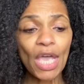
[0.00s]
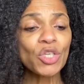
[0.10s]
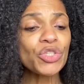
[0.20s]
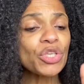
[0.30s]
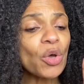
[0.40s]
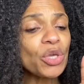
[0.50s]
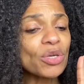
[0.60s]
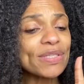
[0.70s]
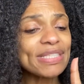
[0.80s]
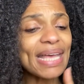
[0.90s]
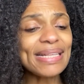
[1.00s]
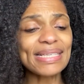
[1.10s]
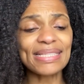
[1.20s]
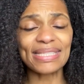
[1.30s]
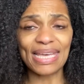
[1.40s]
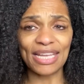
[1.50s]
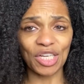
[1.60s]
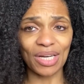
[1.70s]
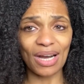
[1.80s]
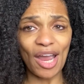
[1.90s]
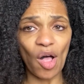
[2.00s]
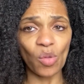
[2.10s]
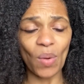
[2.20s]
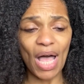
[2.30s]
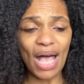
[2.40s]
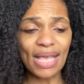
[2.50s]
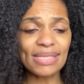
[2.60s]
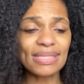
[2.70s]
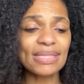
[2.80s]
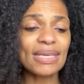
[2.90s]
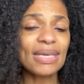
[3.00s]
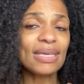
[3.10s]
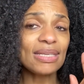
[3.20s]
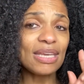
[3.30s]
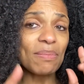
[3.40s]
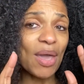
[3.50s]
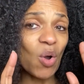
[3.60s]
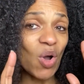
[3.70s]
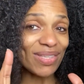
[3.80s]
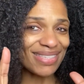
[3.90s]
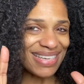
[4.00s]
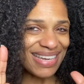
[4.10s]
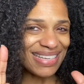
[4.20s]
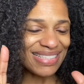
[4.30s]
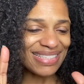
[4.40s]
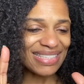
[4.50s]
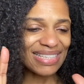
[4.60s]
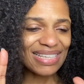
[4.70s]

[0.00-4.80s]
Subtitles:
So your sentence in kreyòl was, numéro 6,